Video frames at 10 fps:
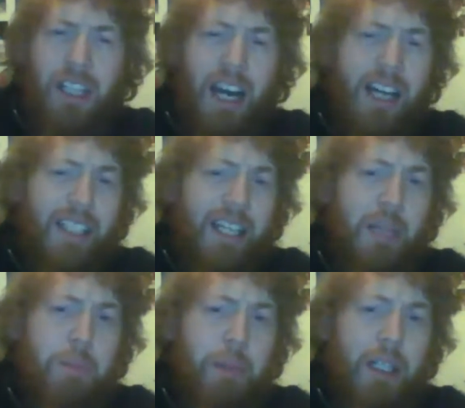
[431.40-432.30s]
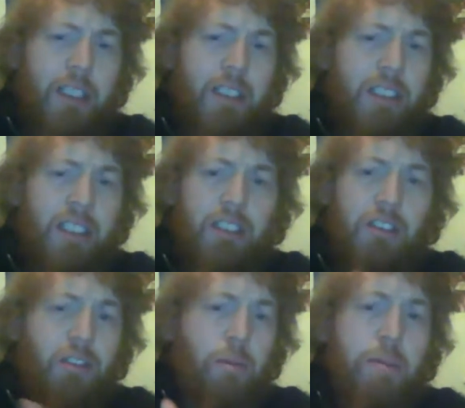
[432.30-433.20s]
hardly any bitterness. It doesn't
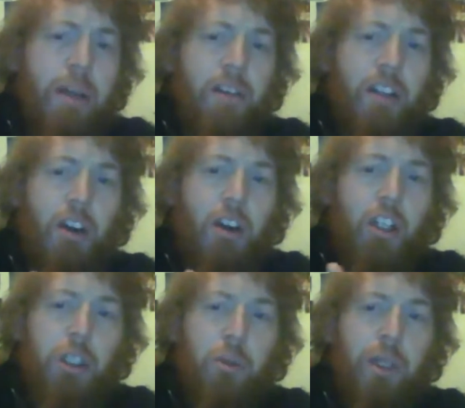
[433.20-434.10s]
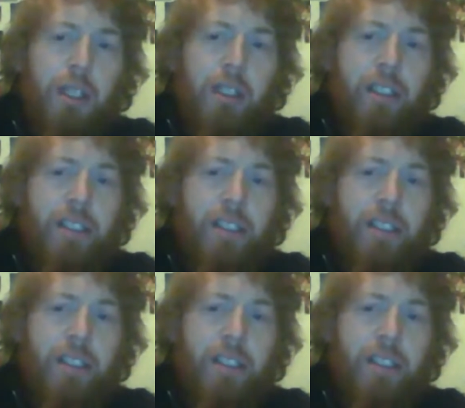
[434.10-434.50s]
remind me of a Yorkshire Wit.